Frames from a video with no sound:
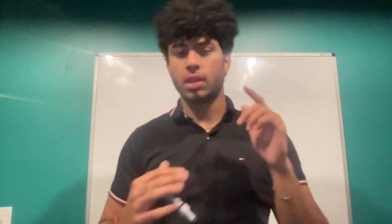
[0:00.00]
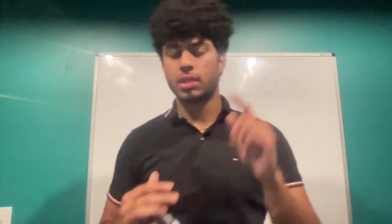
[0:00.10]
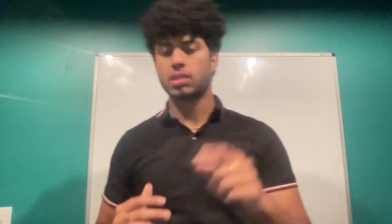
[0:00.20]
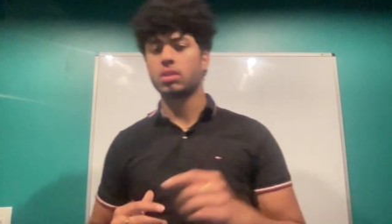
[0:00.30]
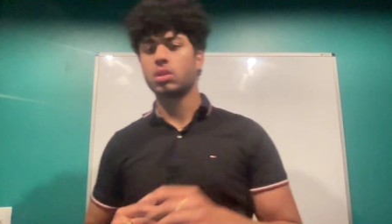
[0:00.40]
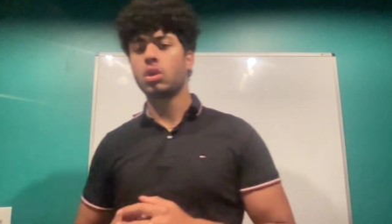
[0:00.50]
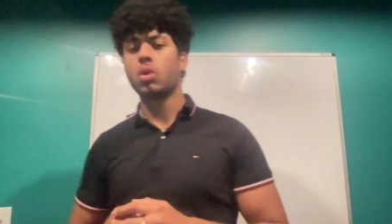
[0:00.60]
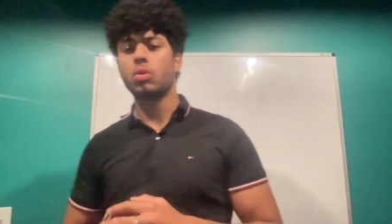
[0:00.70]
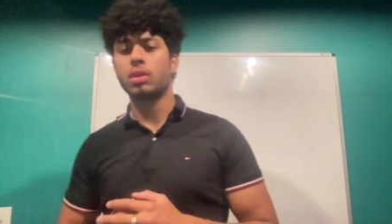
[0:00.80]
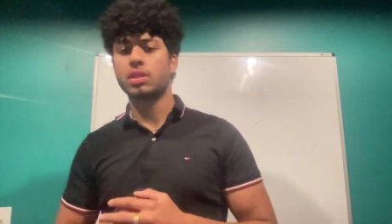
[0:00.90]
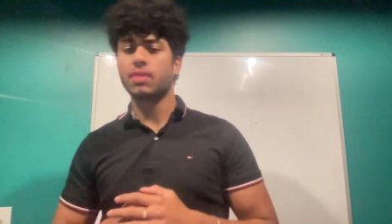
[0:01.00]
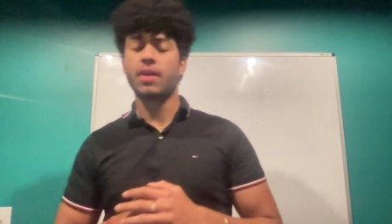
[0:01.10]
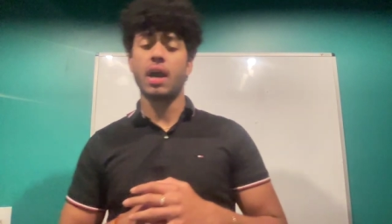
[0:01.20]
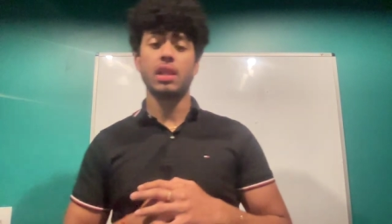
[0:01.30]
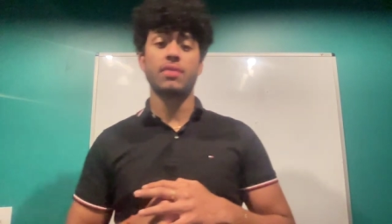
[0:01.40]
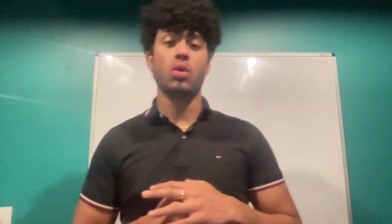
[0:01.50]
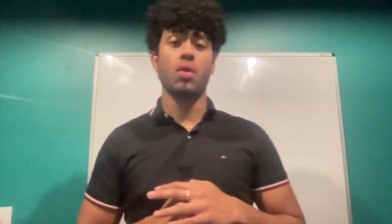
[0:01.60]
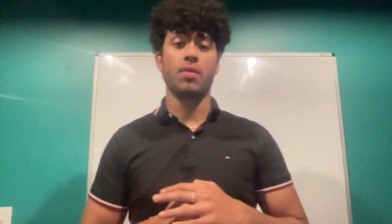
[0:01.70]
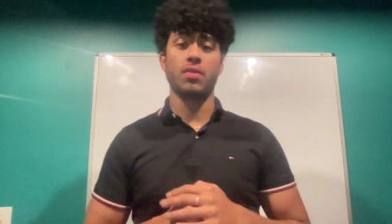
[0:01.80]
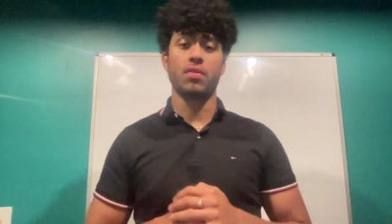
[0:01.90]
let's give a high-level
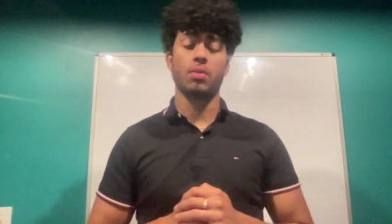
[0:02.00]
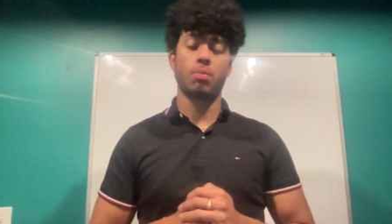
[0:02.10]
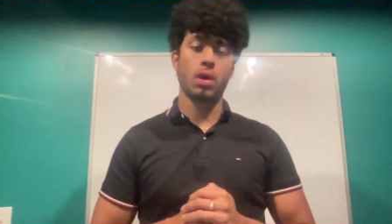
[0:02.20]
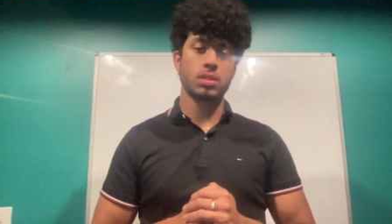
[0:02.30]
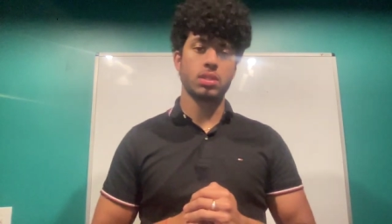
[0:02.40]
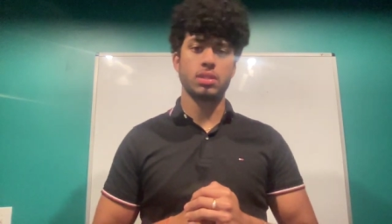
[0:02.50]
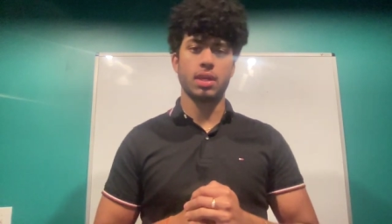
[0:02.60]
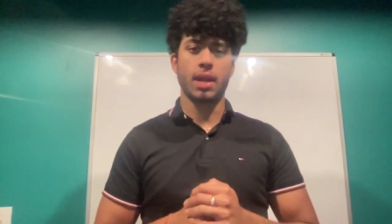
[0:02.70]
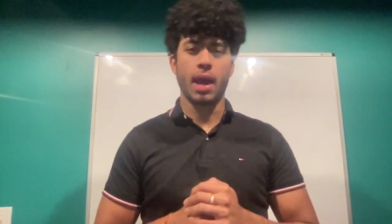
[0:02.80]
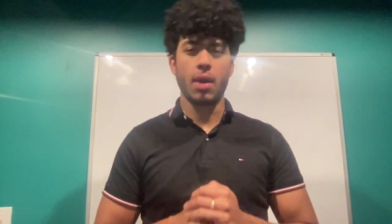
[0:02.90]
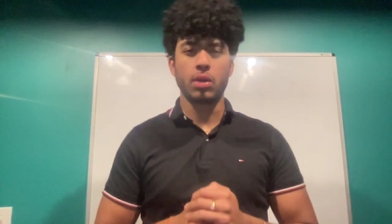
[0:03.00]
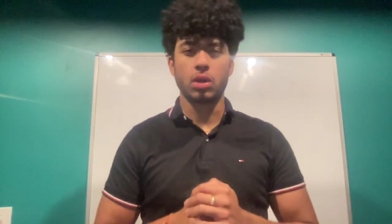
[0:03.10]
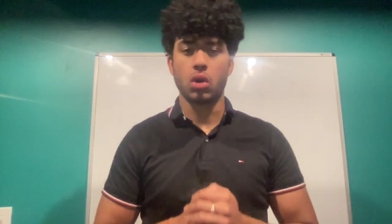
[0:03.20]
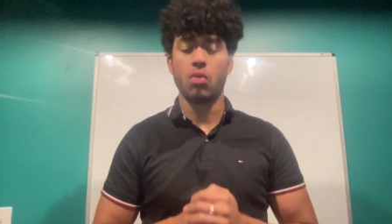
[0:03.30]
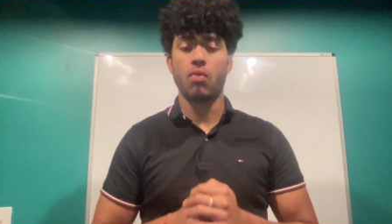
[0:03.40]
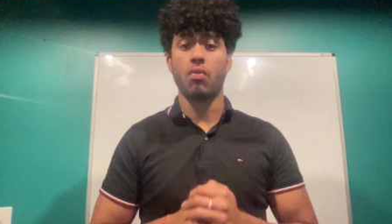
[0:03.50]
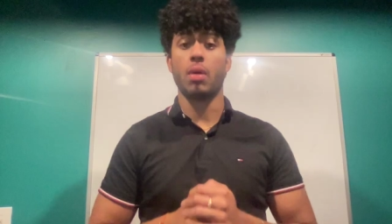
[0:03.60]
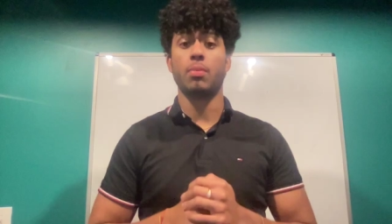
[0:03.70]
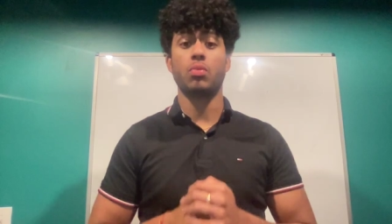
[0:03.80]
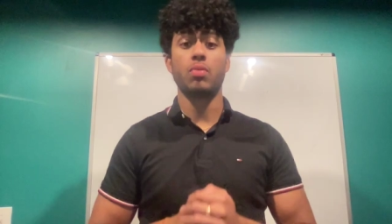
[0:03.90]
overview of the process and how to go
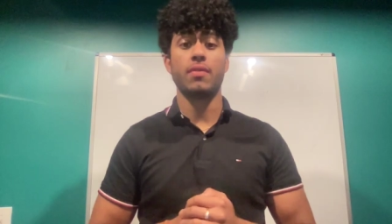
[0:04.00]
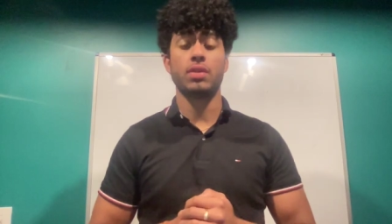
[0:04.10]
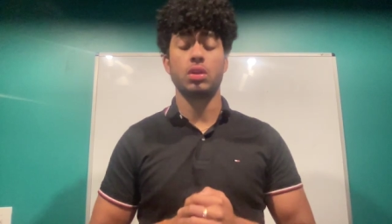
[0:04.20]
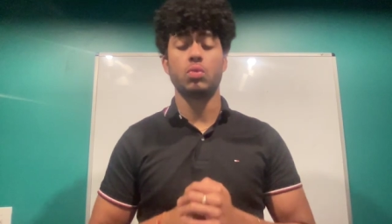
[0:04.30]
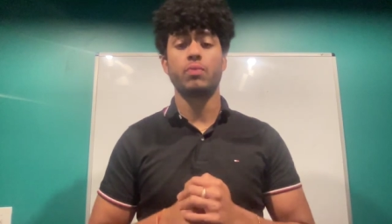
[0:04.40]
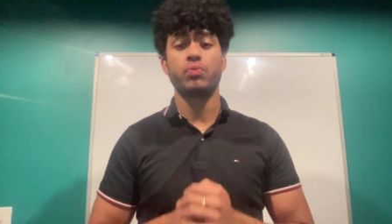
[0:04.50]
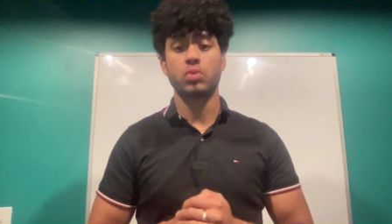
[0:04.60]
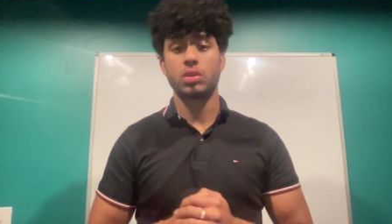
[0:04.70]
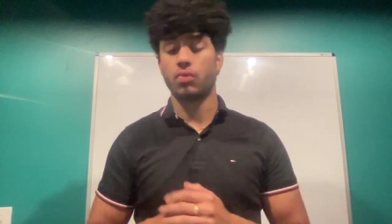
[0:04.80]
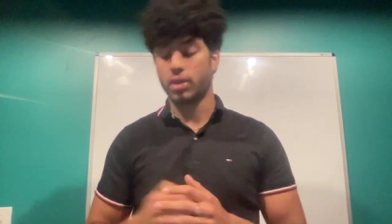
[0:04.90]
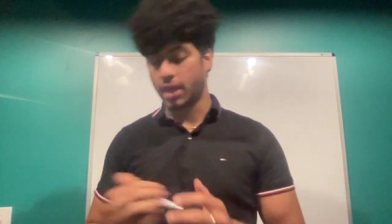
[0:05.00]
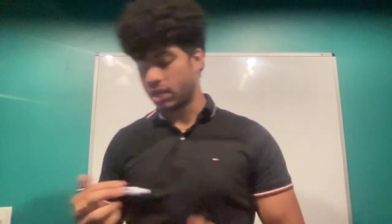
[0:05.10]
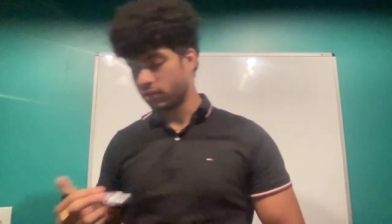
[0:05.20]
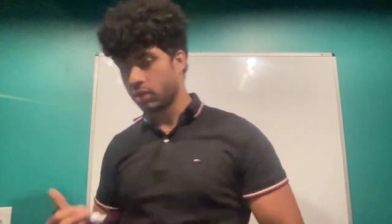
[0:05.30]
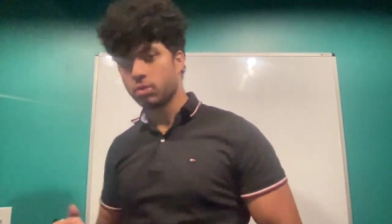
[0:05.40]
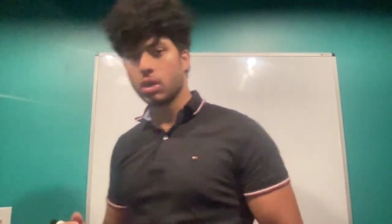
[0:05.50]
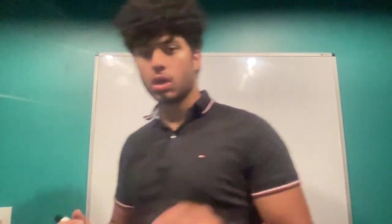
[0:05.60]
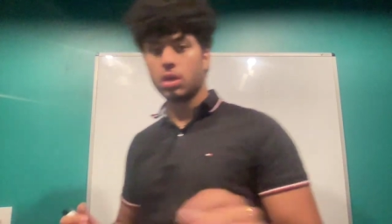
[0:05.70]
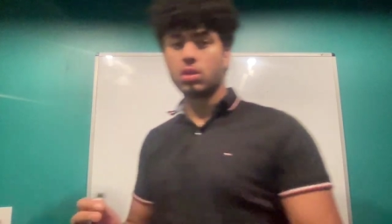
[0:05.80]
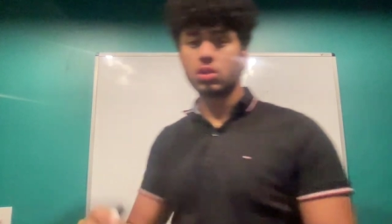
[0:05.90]
from revenue to free cash flow.
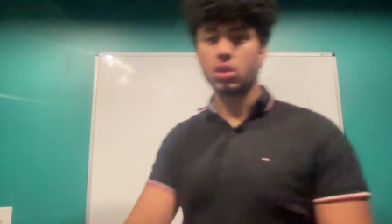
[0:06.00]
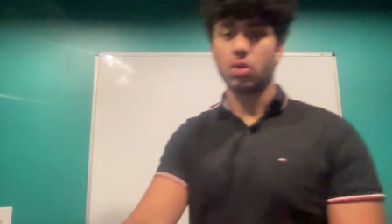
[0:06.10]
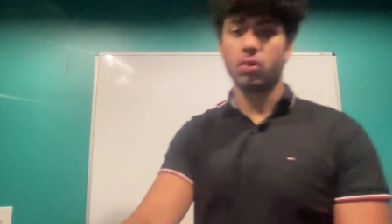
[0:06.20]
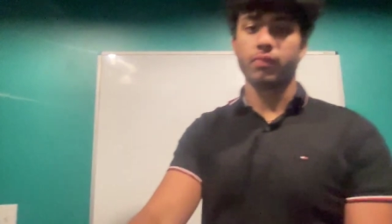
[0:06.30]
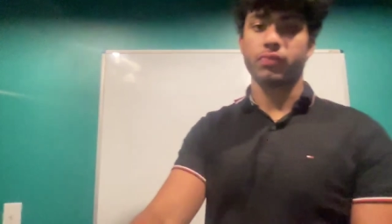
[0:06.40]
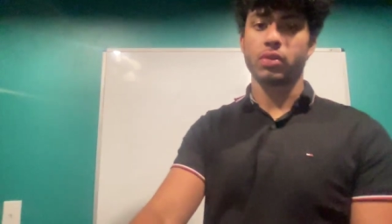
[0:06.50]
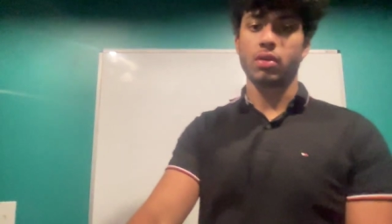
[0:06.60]
So